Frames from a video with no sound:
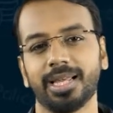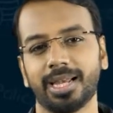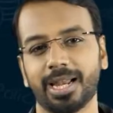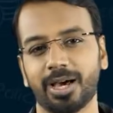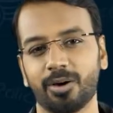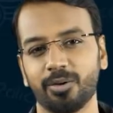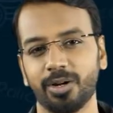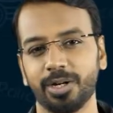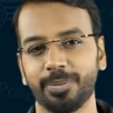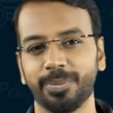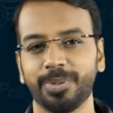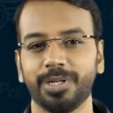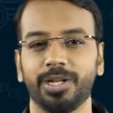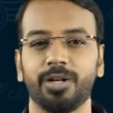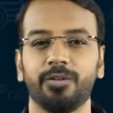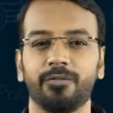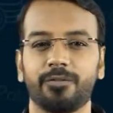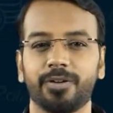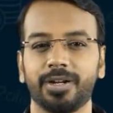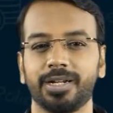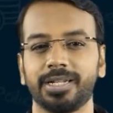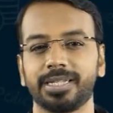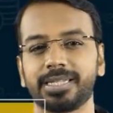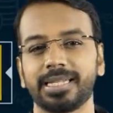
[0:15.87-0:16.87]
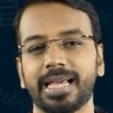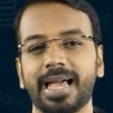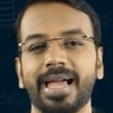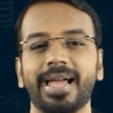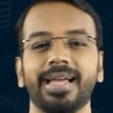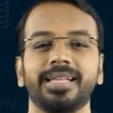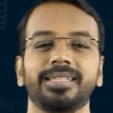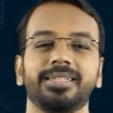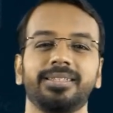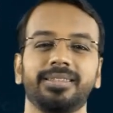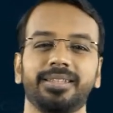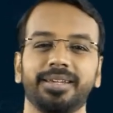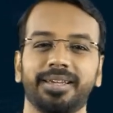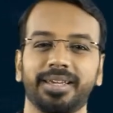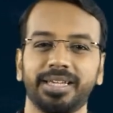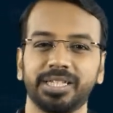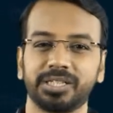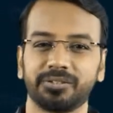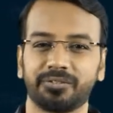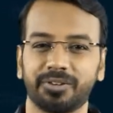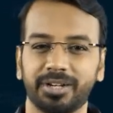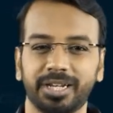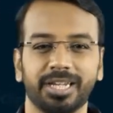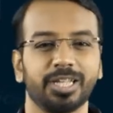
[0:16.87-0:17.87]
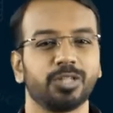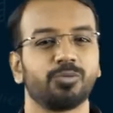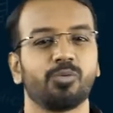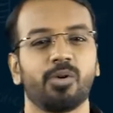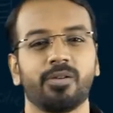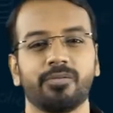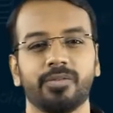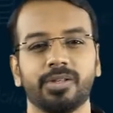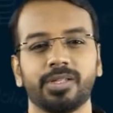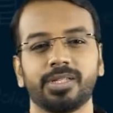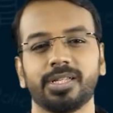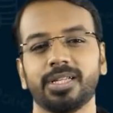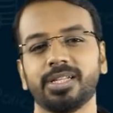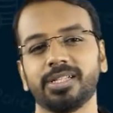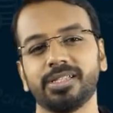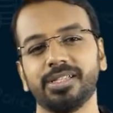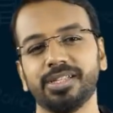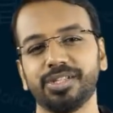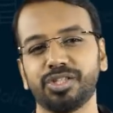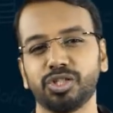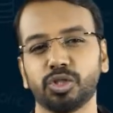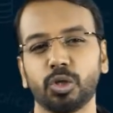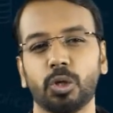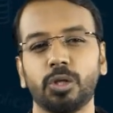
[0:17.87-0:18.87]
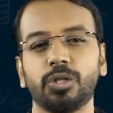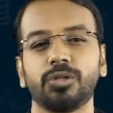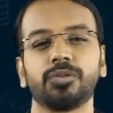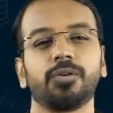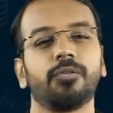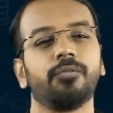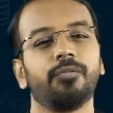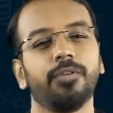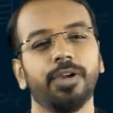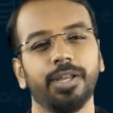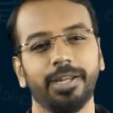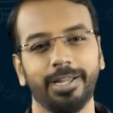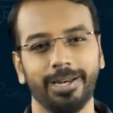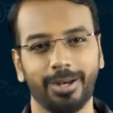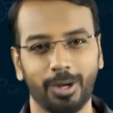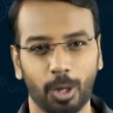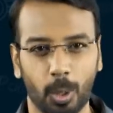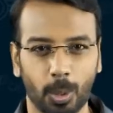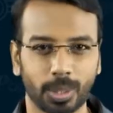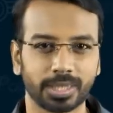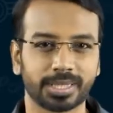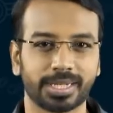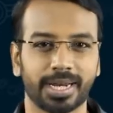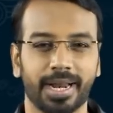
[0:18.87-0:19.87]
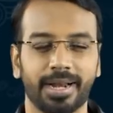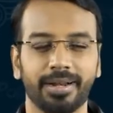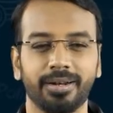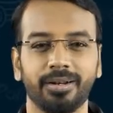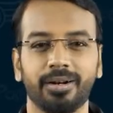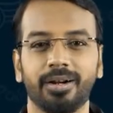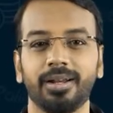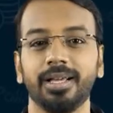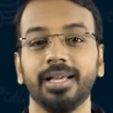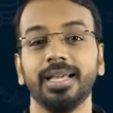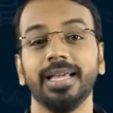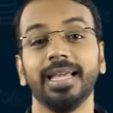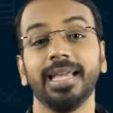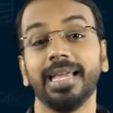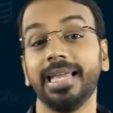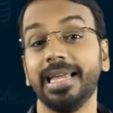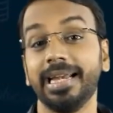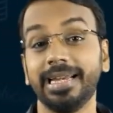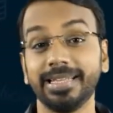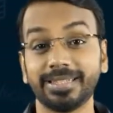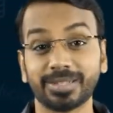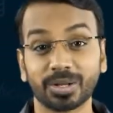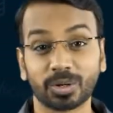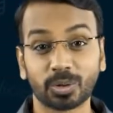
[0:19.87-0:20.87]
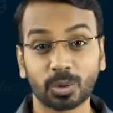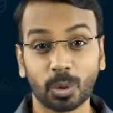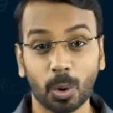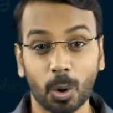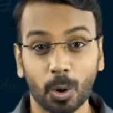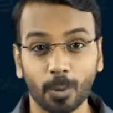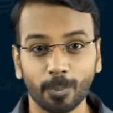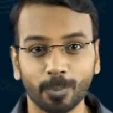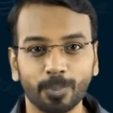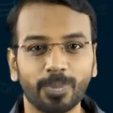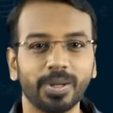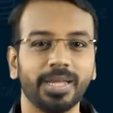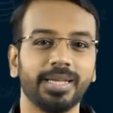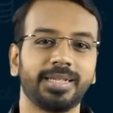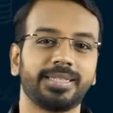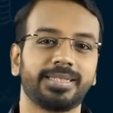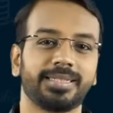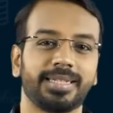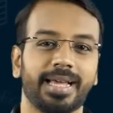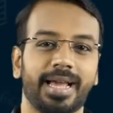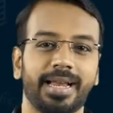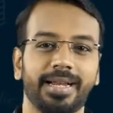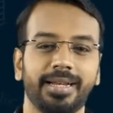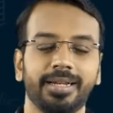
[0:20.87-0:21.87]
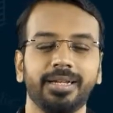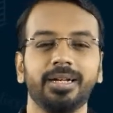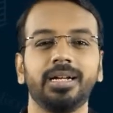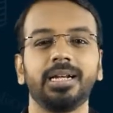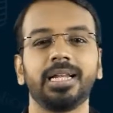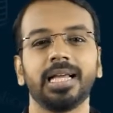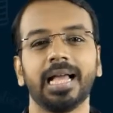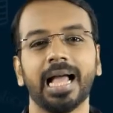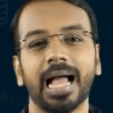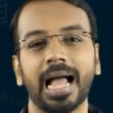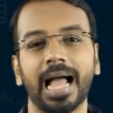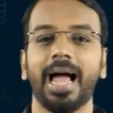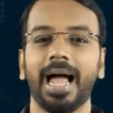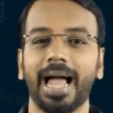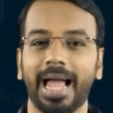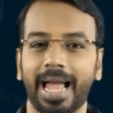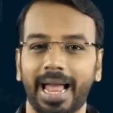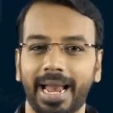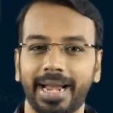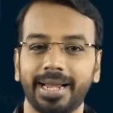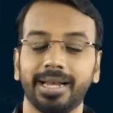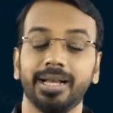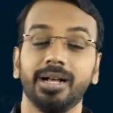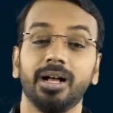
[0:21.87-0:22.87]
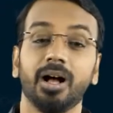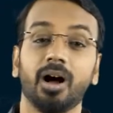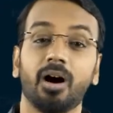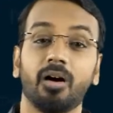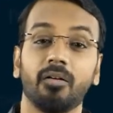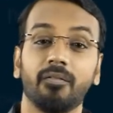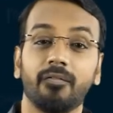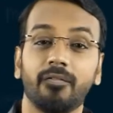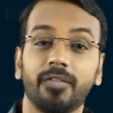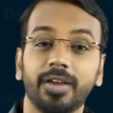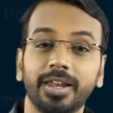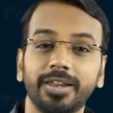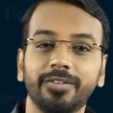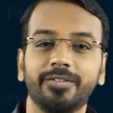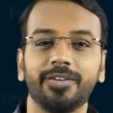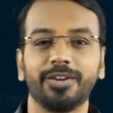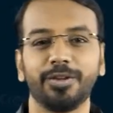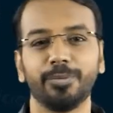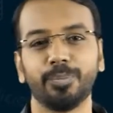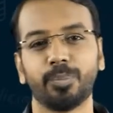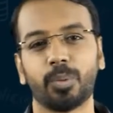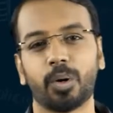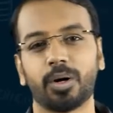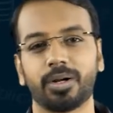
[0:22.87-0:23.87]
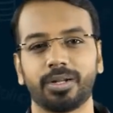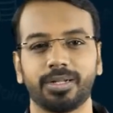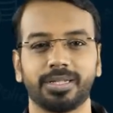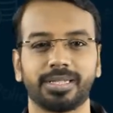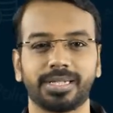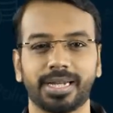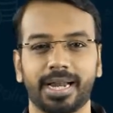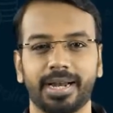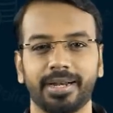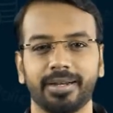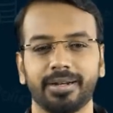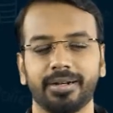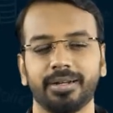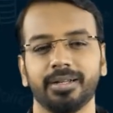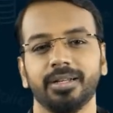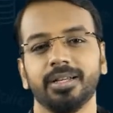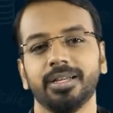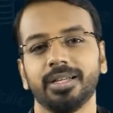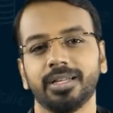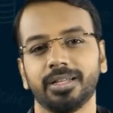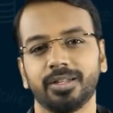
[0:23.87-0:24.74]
Now let me tell you friends, as in the case of Ind AS 116, this is also a very long standard. It is a complex standard and a very important standard.